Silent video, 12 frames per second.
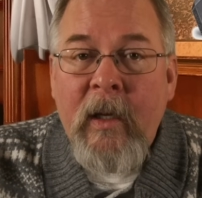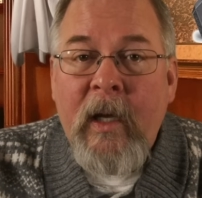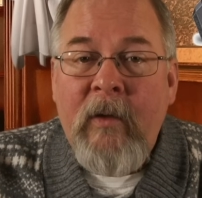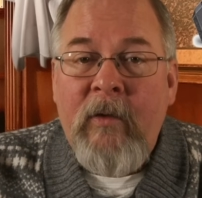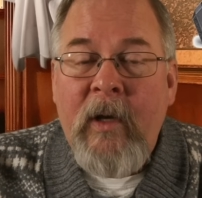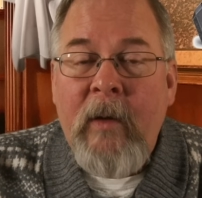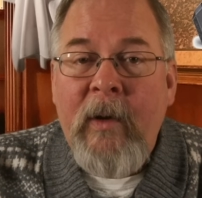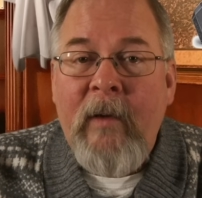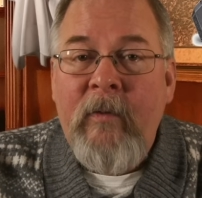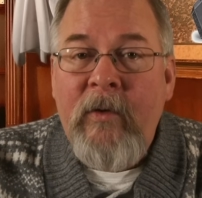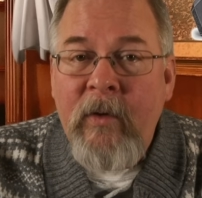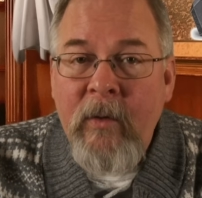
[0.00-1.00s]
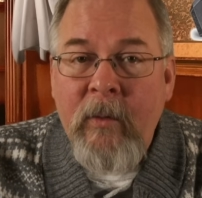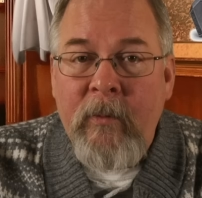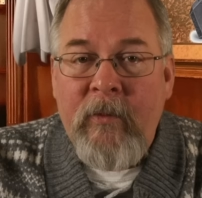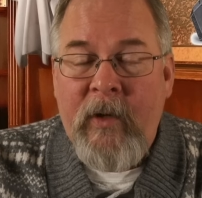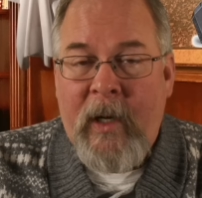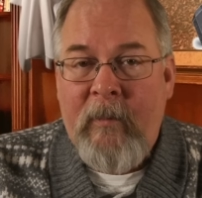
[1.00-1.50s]
And today we have two
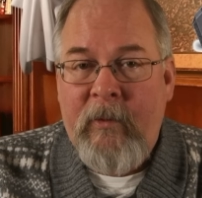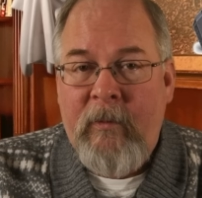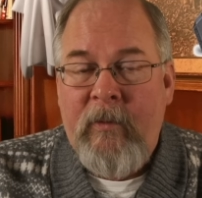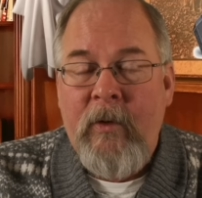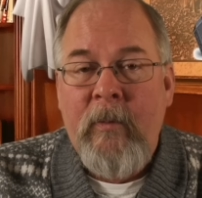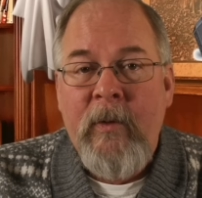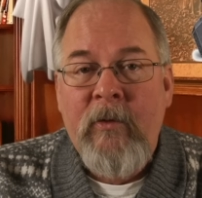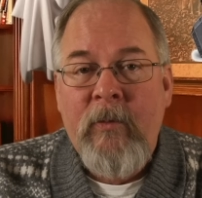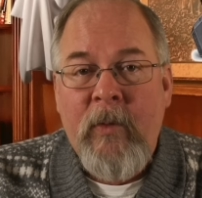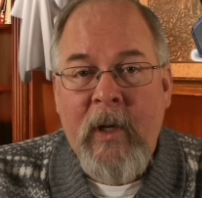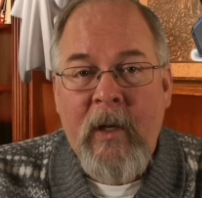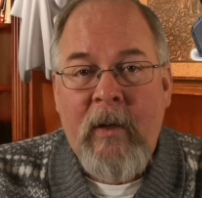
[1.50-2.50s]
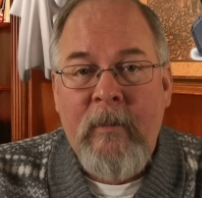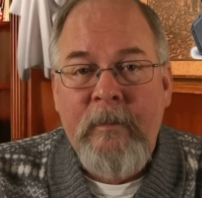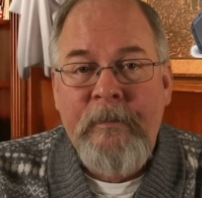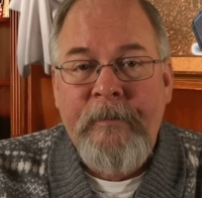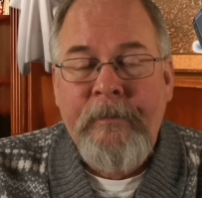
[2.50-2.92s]
stamps of stupid as well.